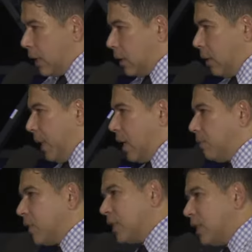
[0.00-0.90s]
to
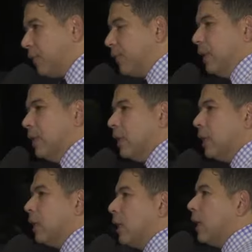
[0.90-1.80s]
become stiffened,
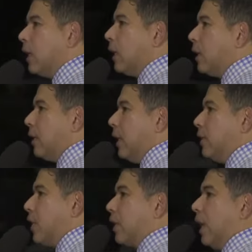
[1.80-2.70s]
that it
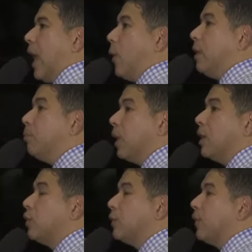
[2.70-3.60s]
doesn't allow any
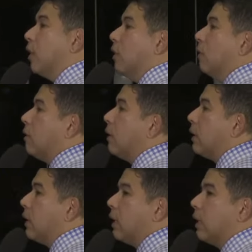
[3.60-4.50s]
blood to flow.
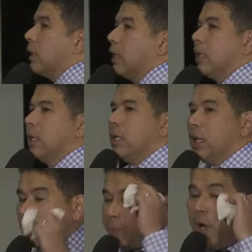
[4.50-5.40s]

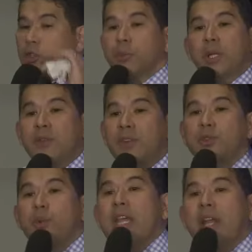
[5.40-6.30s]
It's possible even
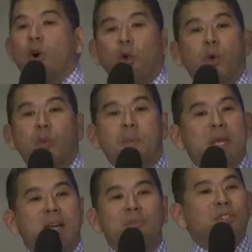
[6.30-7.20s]
as we get older, we
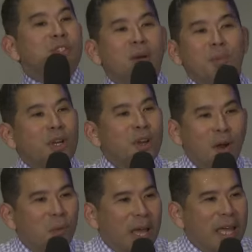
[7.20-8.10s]
become stubborn in
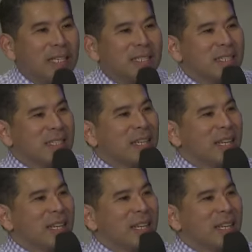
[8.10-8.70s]
our ways.